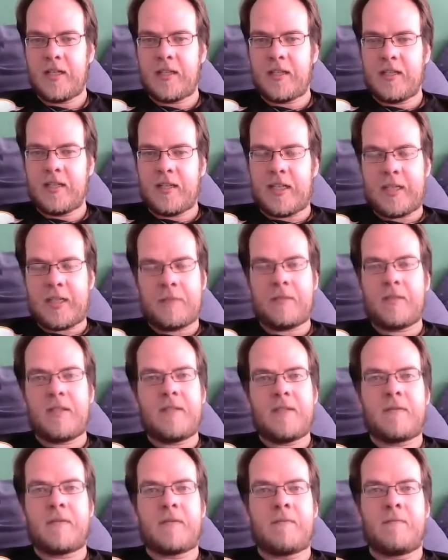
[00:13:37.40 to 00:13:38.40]
I'm not
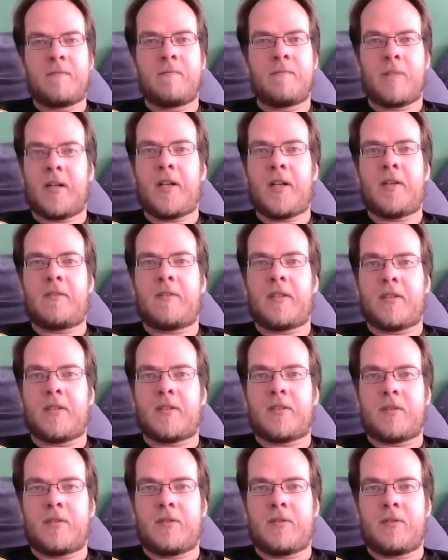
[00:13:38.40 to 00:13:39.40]
even bothering
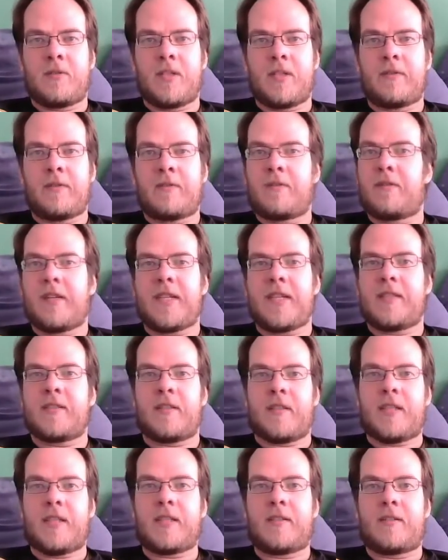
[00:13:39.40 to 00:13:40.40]
to even write a
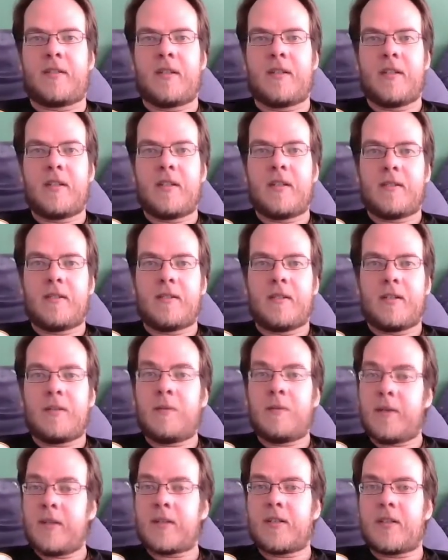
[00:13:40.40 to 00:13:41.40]
letter.
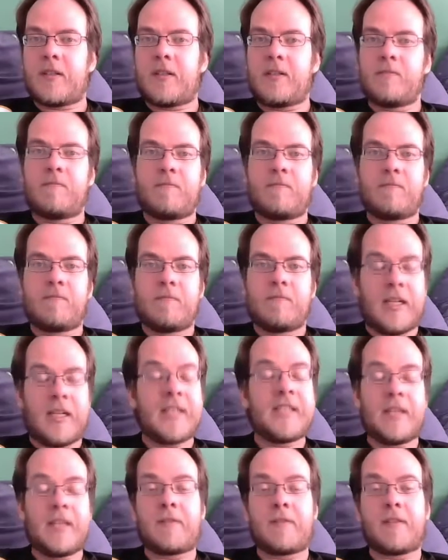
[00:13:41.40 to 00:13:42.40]
With a car, I
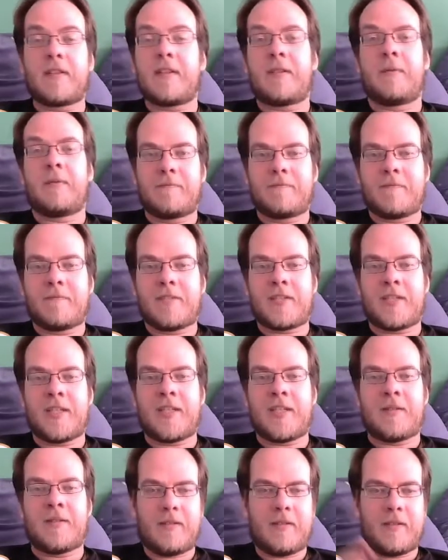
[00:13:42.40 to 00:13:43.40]
definitely will.
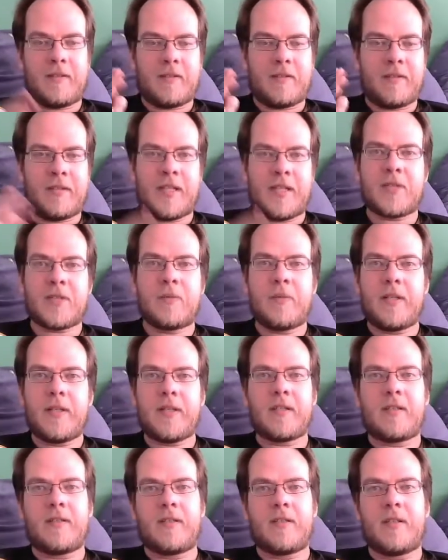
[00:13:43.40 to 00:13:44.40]
So next week
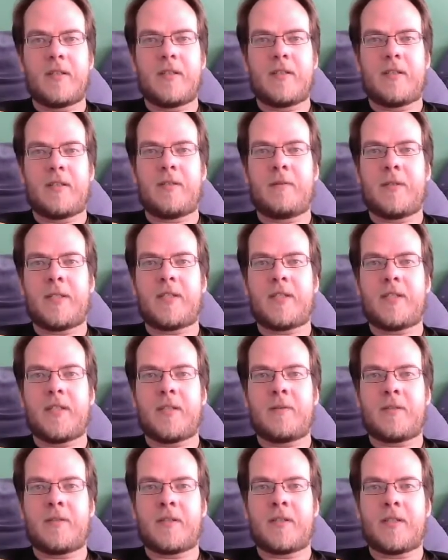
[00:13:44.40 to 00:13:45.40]
on Wednesday
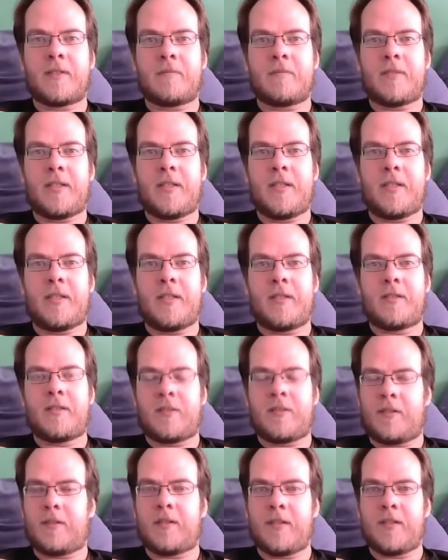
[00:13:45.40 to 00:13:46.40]
we're gonna be
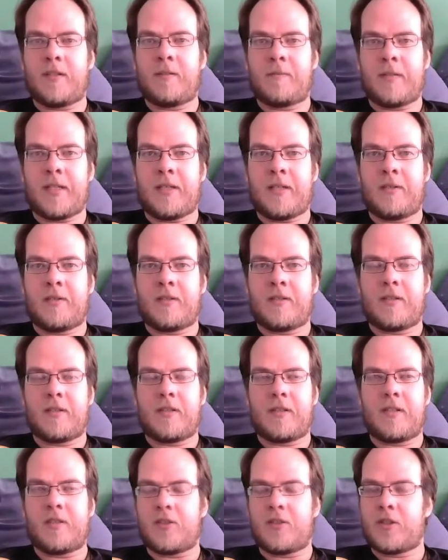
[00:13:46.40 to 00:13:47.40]
talking about
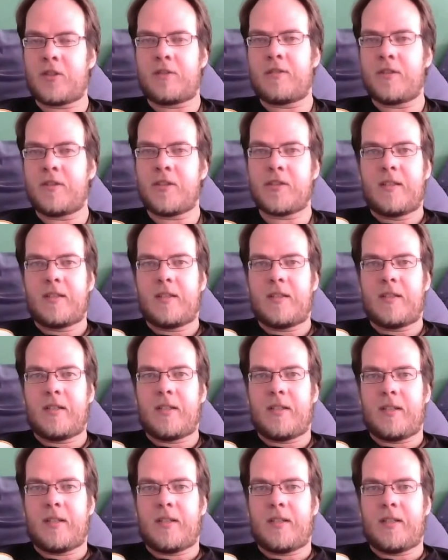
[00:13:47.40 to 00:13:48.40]
the insurance
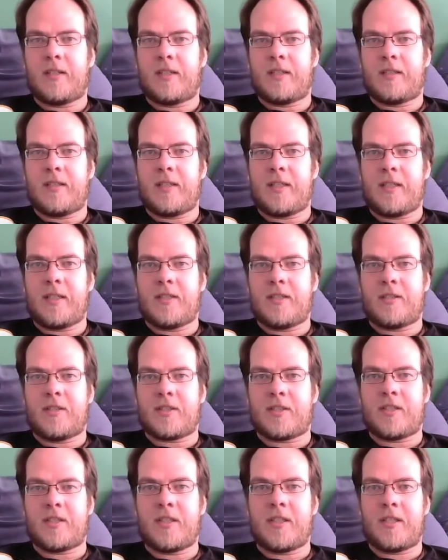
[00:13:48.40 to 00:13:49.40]
and just
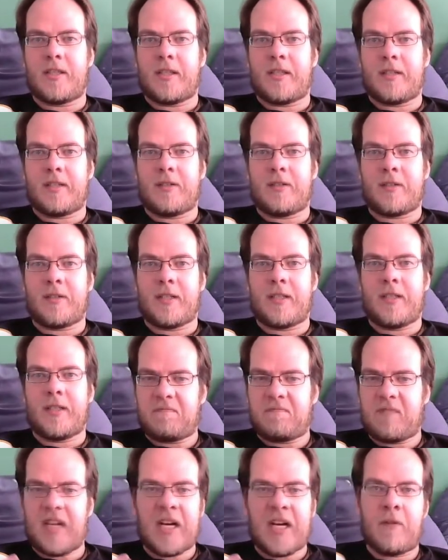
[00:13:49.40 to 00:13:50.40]
seeing like, okay,
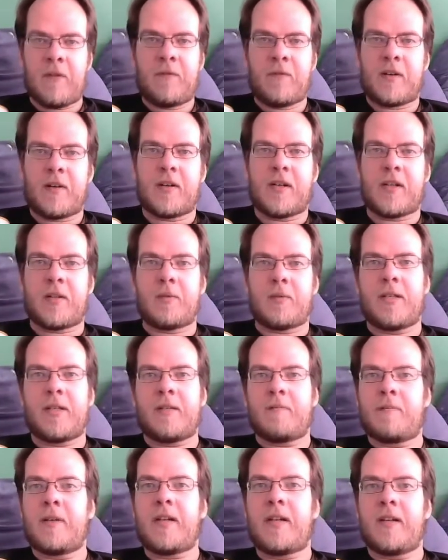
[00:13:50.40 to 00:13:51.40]
how far are we in
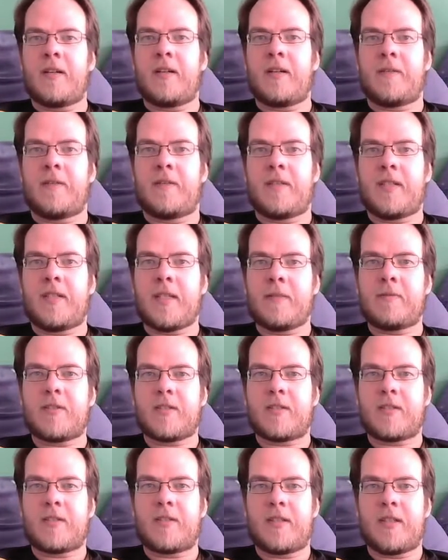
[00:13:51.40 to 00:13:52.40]
paying off the
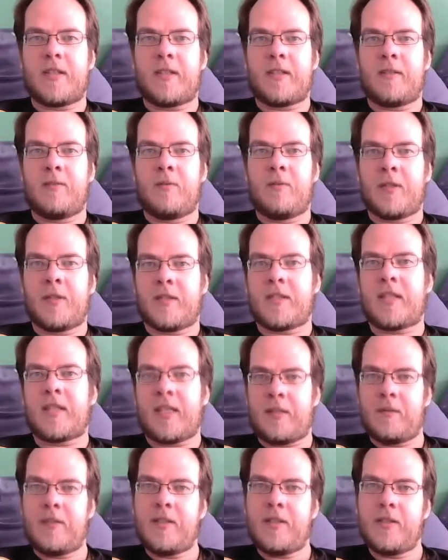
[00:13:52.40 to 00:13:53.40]
debts, and what can
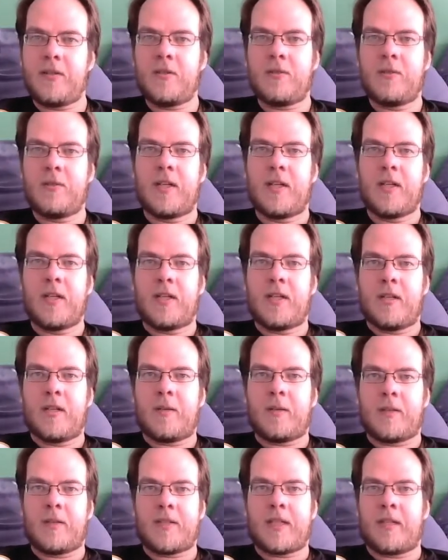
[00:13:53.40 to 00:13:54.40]
we do, and
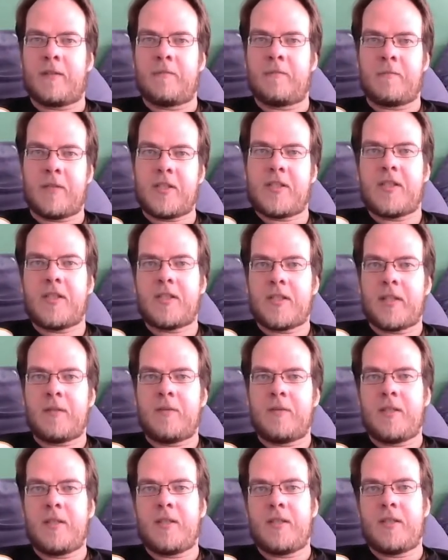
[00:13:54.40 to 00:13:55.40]
what kind of budget can
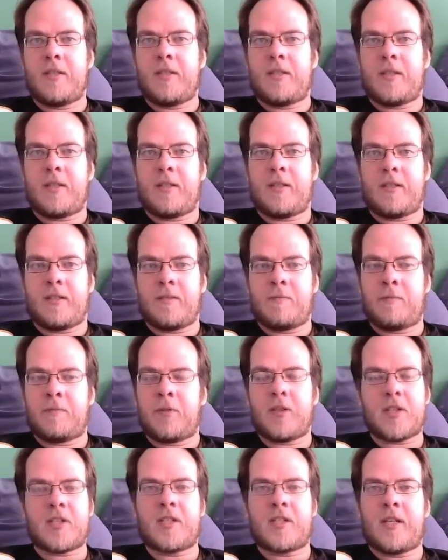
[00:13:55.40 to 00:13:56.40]
we put
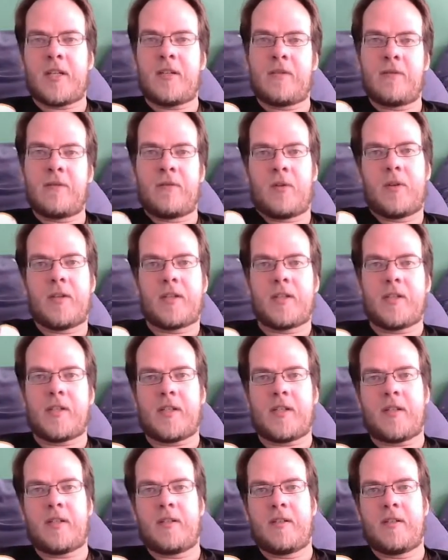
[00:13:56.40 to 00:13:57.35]
aside for the car.